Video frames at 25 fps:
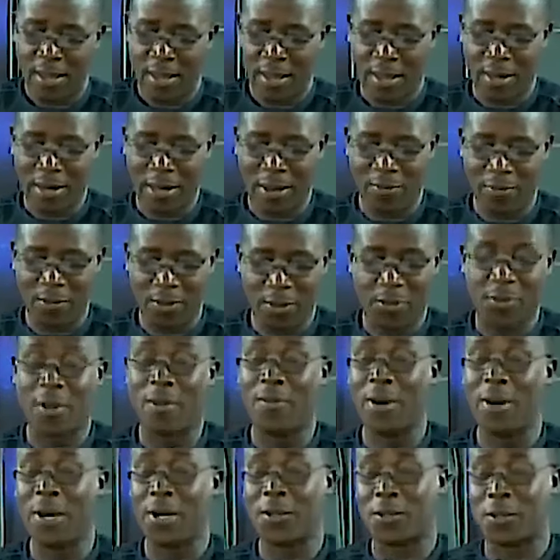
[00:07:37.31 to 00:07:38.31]
And I've
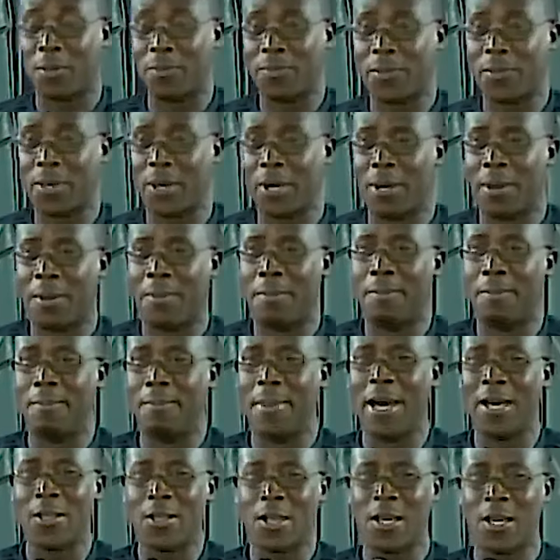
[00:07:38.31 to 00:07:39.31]
discovered something.
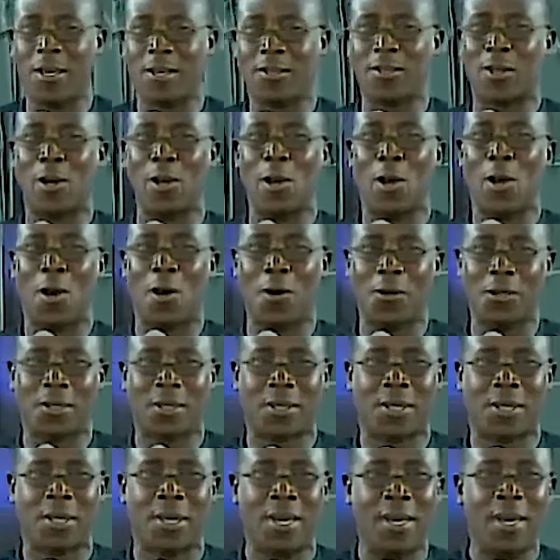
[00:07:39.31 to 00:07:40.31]
Matches
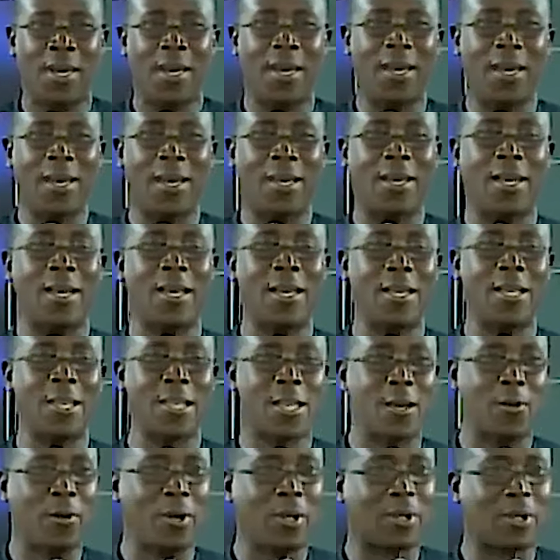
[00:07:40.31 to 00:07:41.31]
lost in
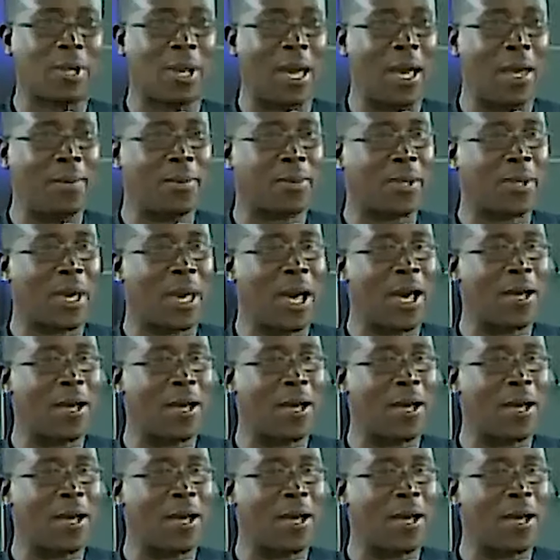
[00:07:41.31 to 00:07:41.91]
injury times